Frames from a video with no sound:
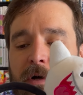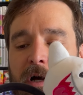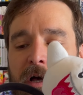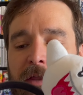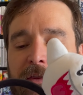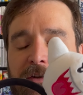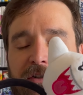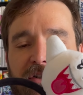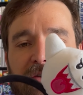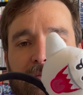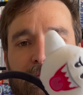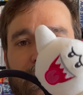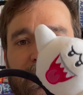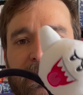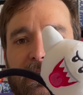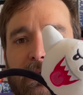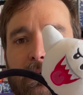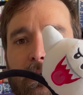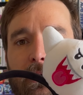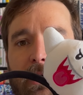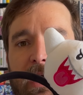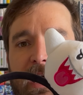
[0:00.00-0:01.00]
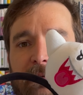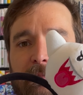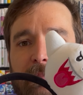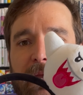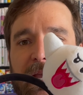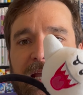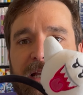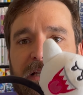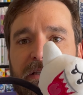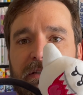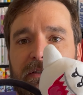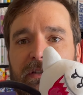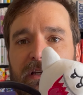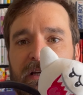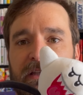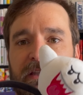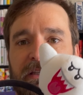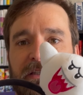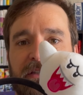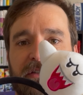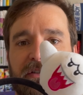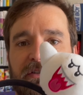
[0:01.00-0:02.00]
there's some pretty cool headbands. I
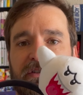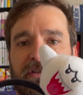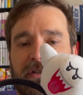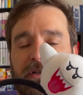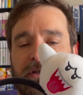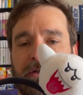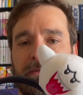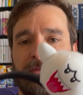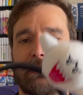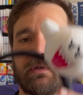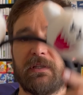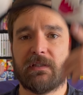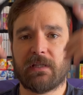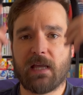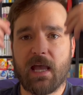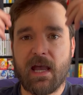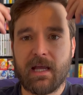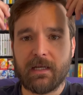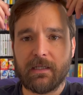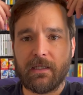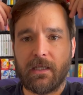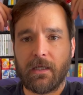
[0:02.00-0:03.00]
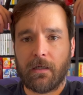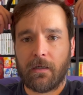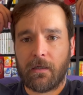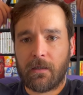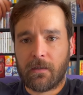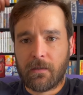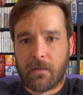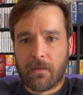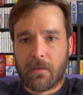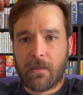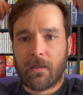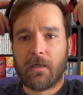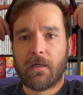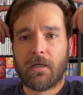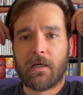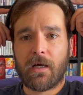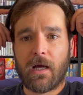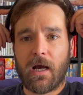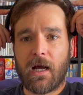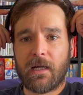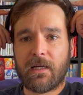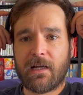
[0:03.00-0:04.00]
think this is a good piece of headgear.
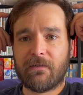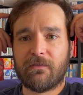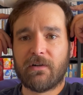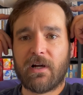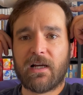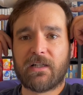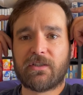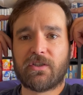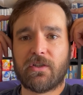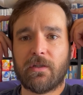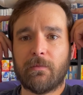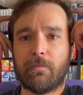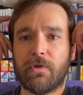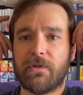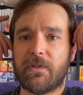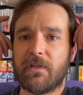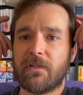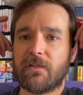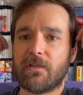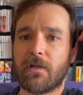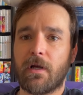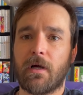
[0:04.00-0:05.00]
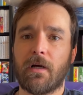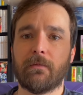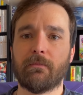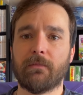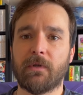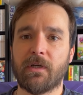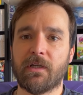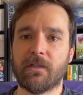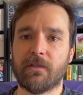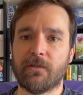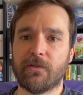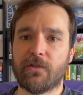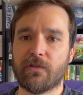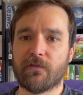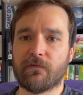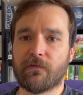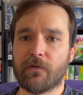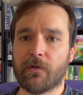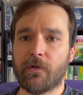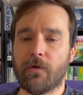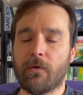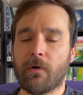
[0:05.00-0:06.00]
I never actually put this on, but just
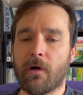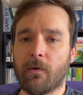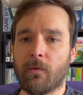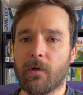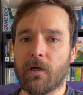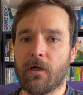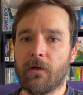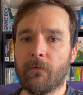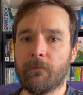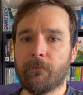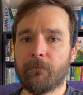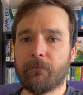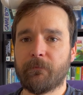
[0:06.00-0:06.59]
for you I will.